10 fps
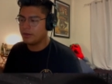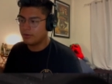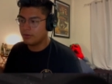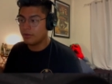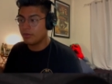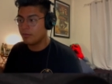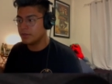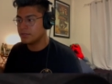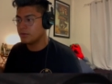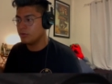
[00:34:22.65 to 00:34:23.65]
or they're the
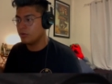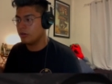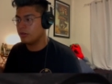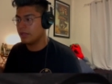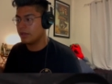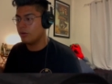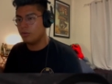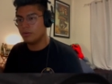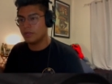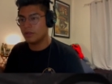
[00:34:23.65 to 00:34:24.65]
ones who are like
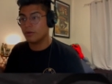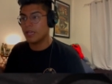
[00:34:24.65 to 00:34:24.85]
holding or